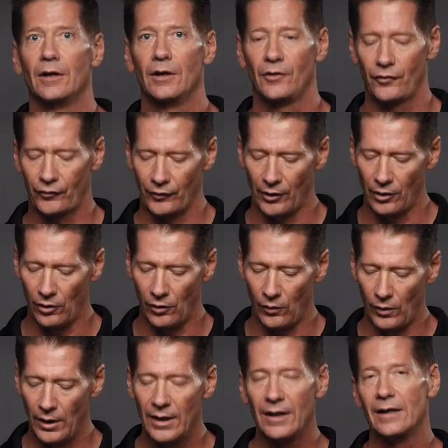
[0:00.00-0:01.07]

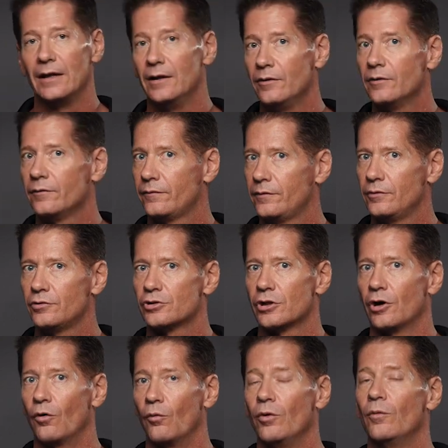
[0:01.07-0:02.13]
So in the
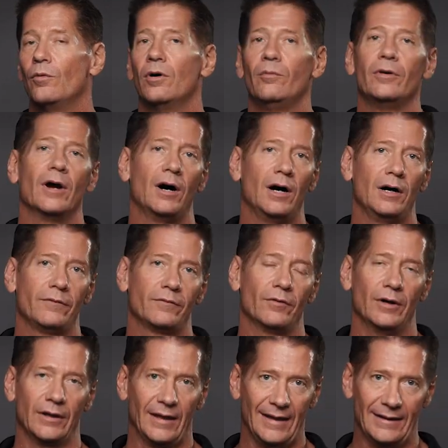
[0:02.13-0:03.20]
future, we will be
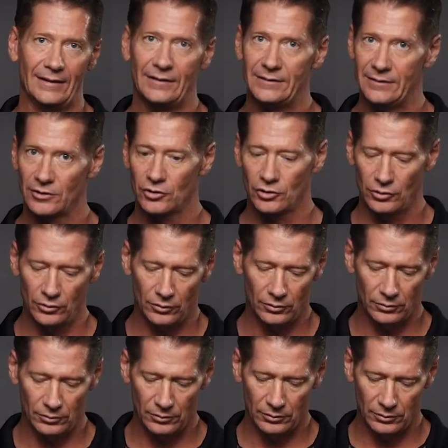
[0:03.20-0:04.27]
offering an
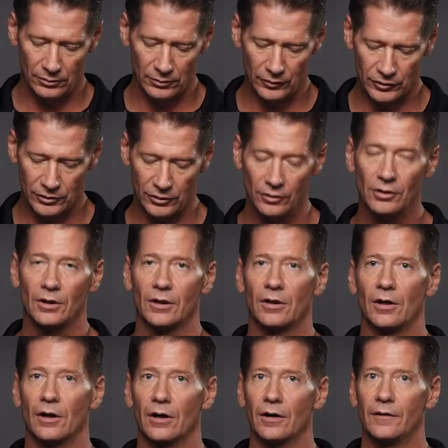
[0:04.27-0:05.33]
additional circuit
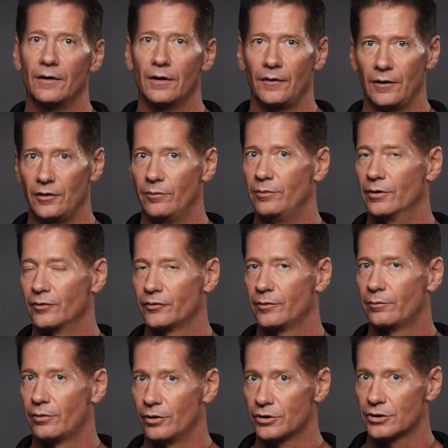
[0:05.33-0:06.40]
card that you'll be able to
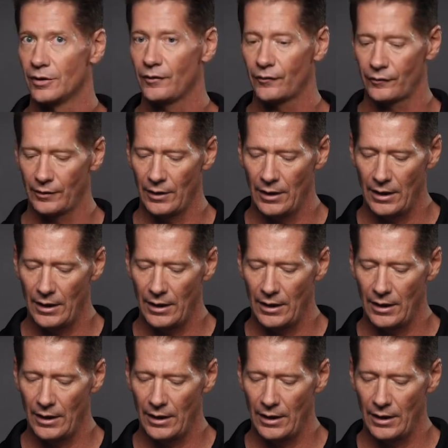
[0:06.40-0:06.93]
purchase,